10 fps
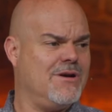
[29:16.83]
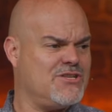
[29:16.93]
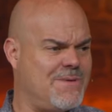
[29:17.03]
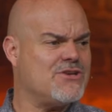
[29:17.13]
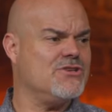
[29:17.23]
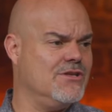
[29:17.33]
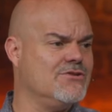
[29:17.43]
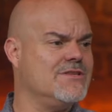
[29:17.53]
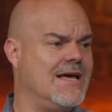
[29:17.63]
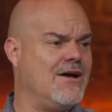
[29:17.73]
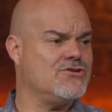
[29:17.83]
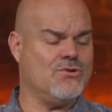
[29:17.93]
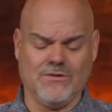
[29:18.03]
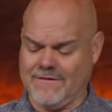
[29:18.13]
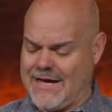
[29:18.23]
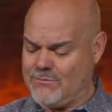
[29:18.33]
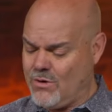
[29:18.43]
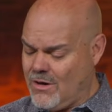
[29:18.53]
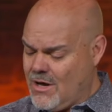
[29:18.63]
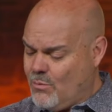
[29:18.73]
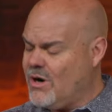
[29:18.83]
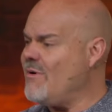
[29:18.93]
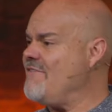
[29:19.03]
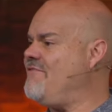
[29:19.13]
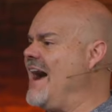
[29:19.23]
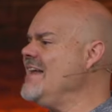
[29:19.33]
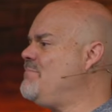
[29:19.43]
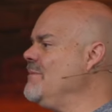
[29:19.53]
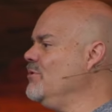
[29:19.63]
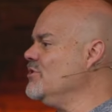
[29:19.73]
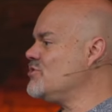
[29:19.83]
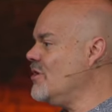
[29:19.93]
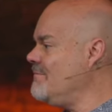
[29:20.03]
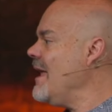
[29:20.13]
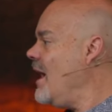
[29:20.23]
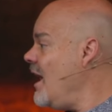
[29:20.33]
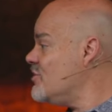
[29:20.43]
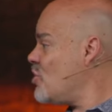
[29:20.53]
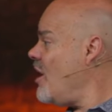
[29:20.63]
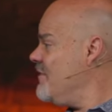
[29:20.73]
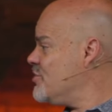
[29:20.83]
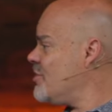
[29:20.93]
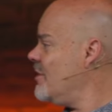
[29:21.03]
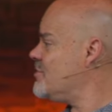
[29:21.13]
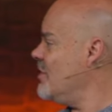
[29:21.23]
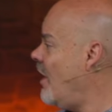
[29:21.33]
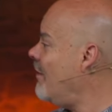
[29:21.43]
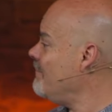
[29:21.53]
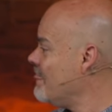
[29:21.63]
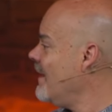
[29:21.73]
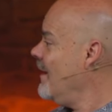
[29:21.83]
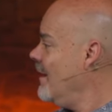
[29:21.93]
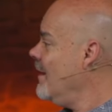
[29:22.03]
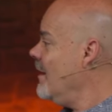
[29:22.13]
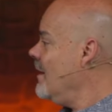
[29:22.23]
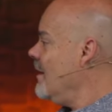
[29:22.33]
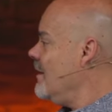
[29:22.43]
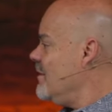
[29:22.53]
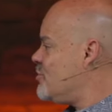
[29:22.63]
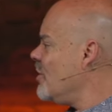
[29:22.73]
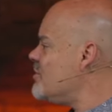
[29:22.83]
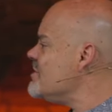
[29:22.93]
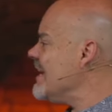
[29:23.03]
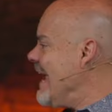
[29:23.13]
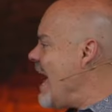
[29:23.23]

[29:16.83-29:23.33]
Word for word: but especially those in the household of God. Well, where do I find people to serve? Uh, it's called the church, y'all. The church is a